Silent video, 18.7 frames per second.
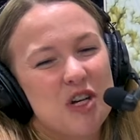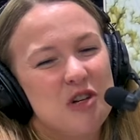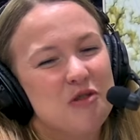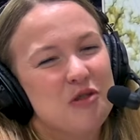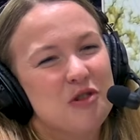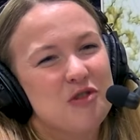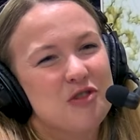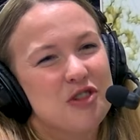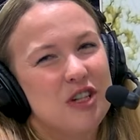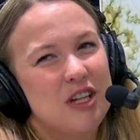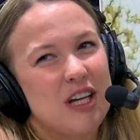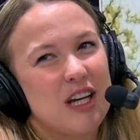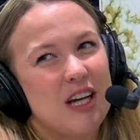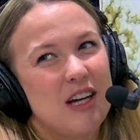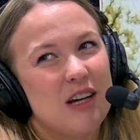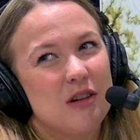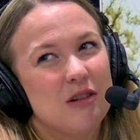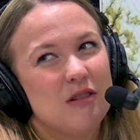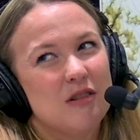do you
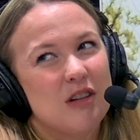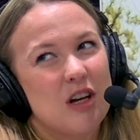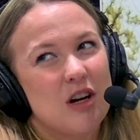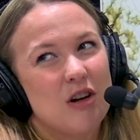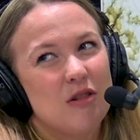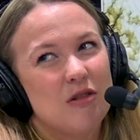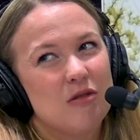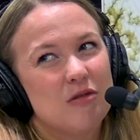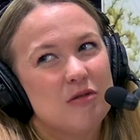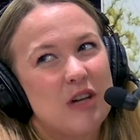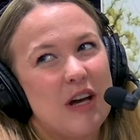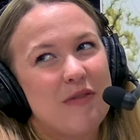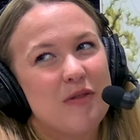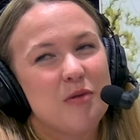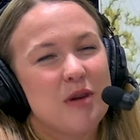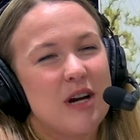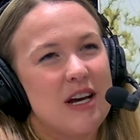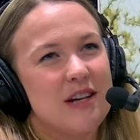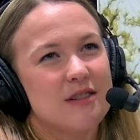usually,
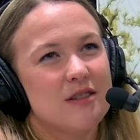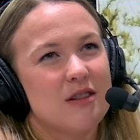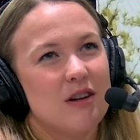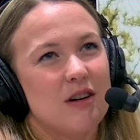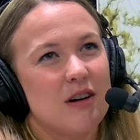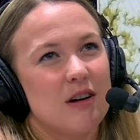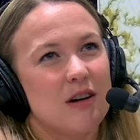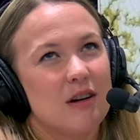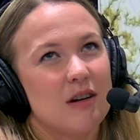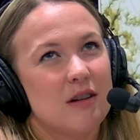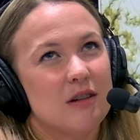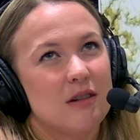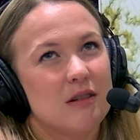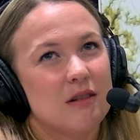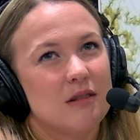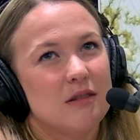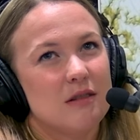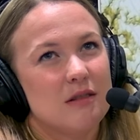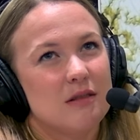everyone has their
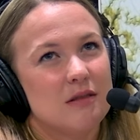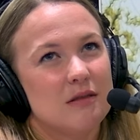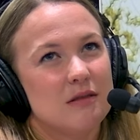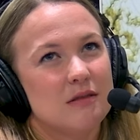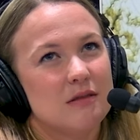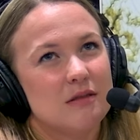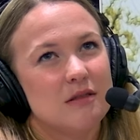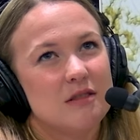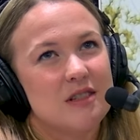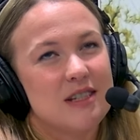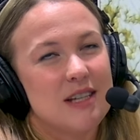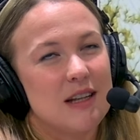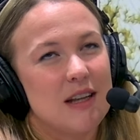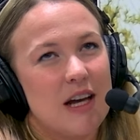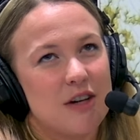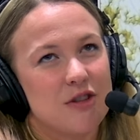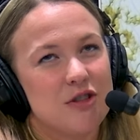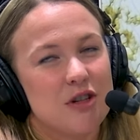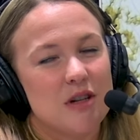
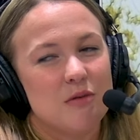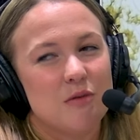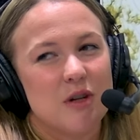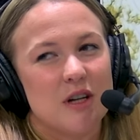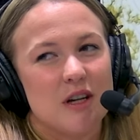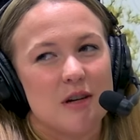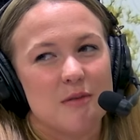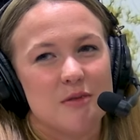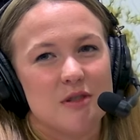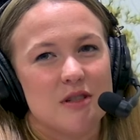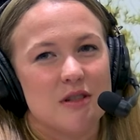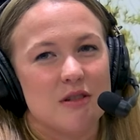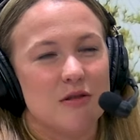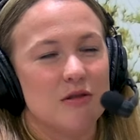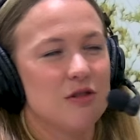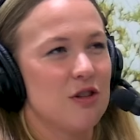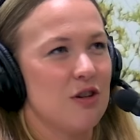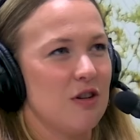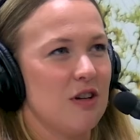selection when it comes
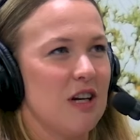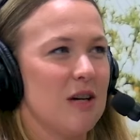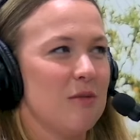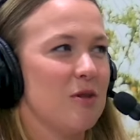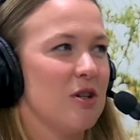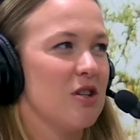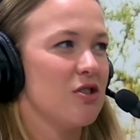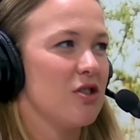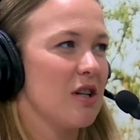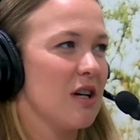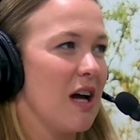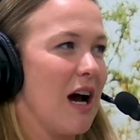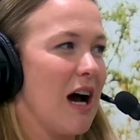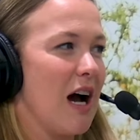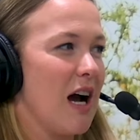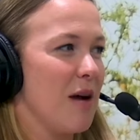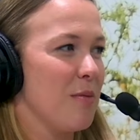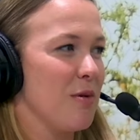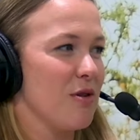to turkey ammunition.
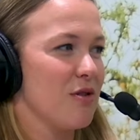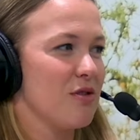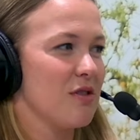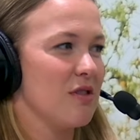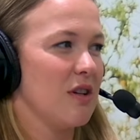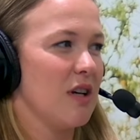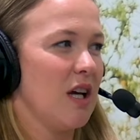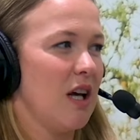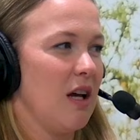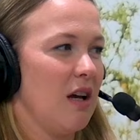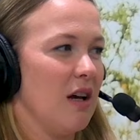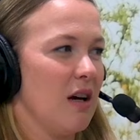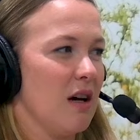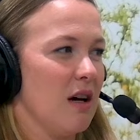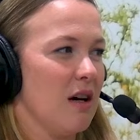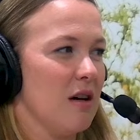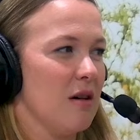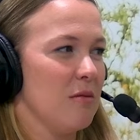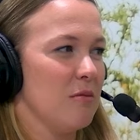I personally
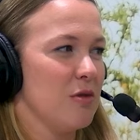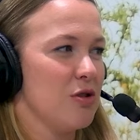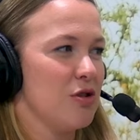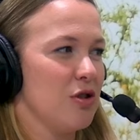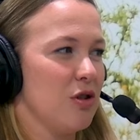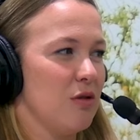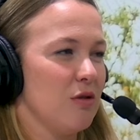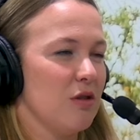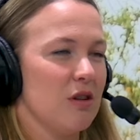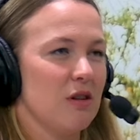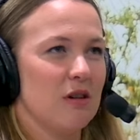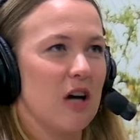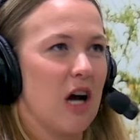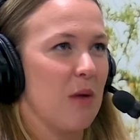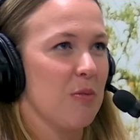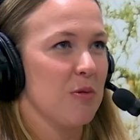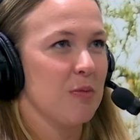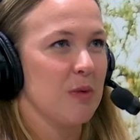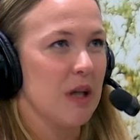shoot
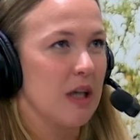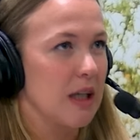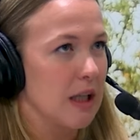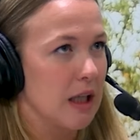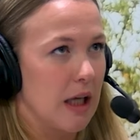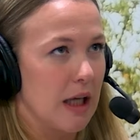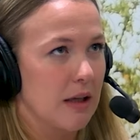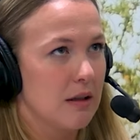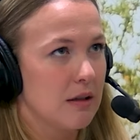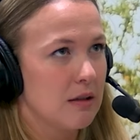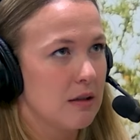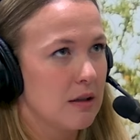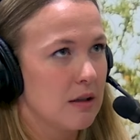copper-plated lead.